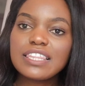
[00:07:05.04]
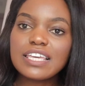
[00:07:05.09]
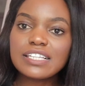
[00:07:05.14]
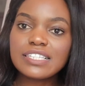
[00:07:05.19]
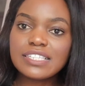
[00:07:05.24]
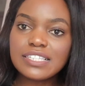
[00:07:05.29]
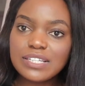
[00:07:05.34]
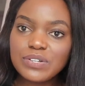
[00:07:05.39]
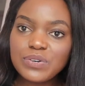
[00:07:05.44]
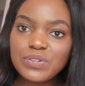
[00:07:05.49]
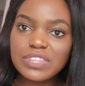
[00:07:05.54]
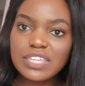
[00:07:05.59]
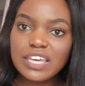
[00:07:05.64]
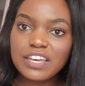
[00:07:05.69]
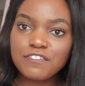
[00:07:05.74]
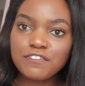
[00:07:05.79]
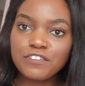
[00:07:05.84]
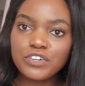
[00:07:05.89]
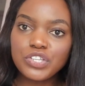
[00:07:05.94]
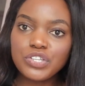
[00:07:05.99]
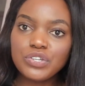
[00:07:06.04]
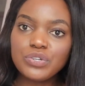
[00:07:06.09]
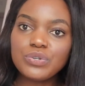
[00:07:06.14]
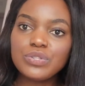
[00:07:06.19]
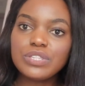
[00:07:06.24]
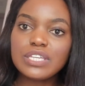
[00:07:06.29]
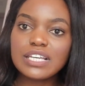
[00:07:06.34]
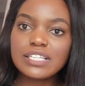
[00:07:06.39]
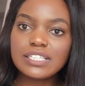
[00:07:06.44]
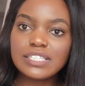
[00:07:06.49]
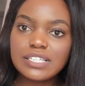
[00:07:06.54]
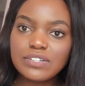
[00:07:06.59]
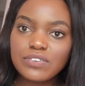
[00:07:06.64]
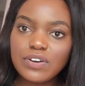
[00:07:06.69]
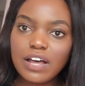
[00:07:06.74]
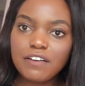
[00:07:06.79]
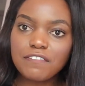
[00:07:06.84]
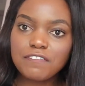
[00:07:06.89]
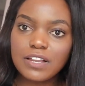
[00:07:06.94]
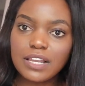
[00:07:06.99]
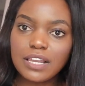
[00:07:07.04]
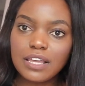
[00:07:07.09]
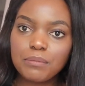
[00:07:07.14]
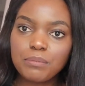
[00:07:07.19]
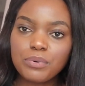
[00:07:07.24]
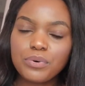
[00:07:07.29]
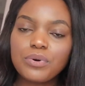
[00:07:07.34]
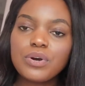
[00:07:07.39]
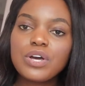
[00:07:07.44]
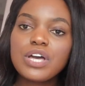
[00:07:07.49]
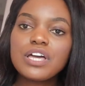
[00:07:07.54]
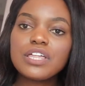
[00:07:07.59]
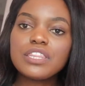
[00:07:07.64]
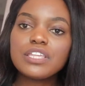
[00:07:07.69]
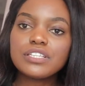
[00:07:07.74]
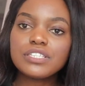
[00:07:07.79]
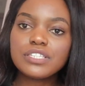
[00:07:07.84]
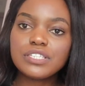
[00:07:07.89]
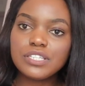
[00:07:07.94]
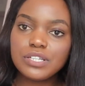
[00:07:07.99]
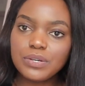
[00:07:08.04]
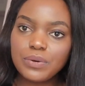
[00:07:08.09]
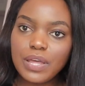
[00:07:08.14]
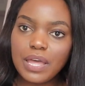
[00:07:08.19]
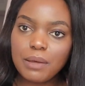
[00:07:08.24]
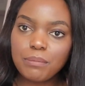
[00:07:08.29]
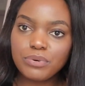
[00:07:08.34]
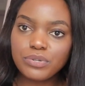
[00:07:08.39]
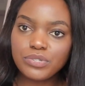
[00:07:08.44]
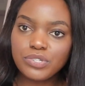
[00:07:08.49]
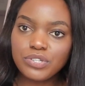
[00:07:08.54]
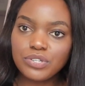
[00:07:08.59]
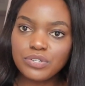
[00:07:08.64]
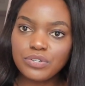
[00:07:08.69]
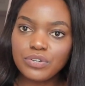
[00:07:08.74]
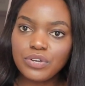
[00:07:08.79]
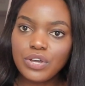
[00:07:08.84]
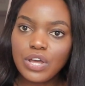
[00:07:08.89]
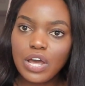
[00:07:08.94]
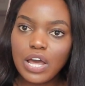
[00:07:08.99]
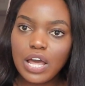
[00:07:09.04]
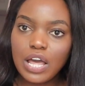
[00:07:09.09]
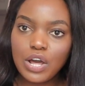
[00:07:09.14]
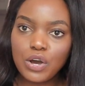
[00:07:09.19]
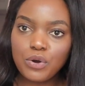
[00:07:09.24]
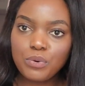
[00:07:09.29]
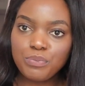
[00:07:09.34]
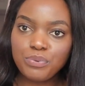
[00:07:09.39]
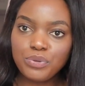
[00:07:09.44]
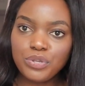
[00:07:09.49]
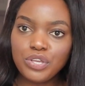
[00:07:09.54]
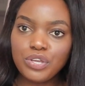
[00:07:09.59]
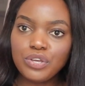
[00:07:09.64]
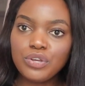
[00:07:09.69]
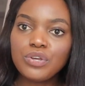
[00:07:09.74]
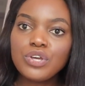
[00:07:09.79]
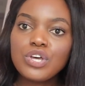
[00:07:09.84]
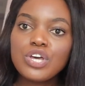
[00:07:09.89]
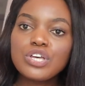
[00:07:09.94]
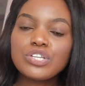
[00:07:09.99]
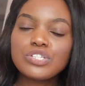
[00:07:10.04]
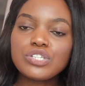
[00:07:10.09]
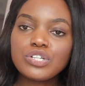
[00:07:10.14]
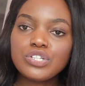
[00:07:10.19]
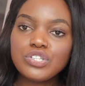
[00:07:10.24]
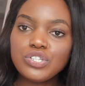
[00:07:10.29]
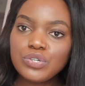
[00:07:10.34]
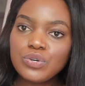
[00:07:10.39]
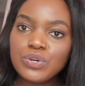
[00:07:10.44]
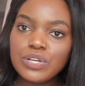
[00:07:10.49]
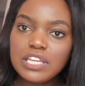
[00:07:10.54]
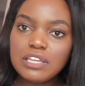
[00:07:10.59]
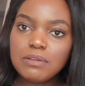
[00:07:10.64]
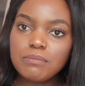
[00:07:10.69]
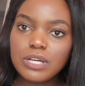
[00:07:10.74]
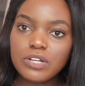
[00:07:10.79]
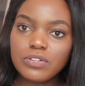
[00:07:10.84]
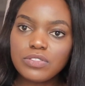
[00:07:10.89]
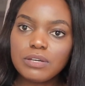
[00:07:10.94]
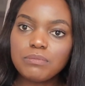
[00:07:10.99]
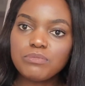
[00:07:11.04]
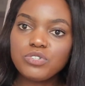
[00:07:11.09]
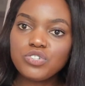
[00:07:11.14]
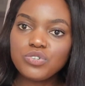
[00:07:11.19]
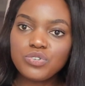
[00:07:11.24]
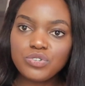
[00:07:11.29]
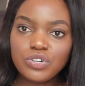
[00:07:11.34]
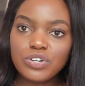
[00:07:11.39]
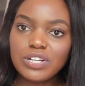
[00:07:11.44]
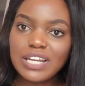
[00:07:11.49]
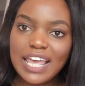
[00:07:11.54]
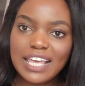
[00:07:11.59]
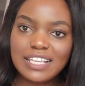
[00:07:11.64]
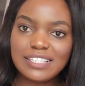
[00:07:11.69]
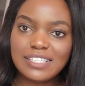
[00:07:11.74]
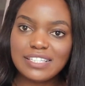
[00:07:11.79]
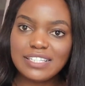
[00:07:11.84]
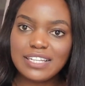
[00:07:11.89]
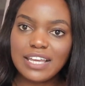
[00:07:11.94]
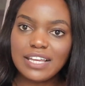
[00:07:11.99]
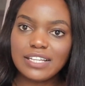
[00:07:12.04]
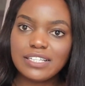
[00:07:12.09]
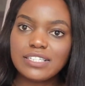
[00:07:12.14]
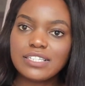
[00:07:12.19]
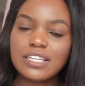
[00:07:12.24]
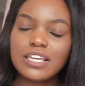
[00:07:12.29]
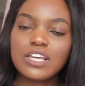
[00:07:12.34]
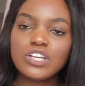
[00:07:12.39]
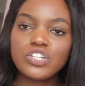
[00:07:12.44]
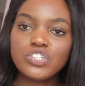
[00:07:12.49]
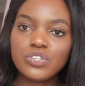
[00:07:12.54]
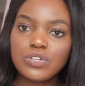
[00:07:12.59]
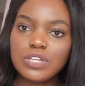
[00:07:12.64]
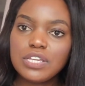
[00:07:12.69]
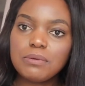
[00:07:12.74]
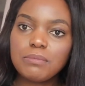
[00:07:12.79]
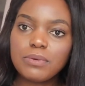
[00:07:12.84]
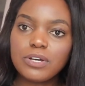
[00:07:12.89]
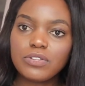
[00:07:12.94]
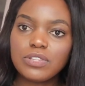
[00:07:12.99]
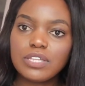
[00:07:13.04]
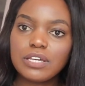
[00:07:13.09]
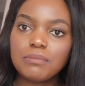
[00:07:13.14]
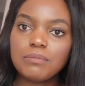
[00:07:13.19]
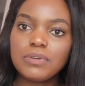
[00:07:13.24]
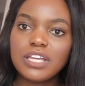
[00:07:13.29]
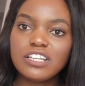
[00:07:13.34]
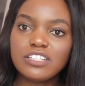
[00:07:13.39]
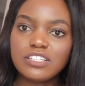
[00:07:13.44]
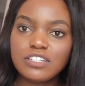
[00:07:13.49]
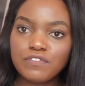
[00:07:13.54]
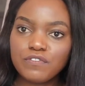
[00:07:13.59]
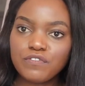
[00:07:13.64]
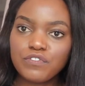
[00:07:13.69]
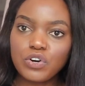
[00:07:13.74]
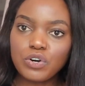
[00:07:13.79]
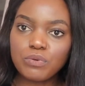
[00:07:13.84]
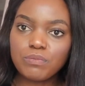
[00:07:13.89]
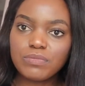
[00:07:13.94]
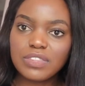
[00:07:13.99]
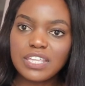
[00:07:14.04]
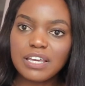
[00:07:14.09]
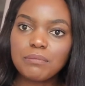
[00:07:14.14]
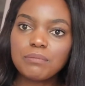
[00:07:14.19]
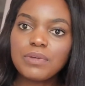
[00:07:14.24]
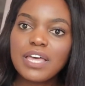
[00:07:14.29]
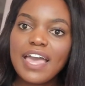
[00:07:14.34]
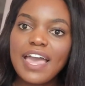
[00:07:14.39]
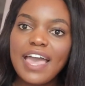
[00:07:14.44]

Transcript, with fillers: They are still there for you, they are still available, they're still able to help you. So do email them, do not hesitate to email them and inform them.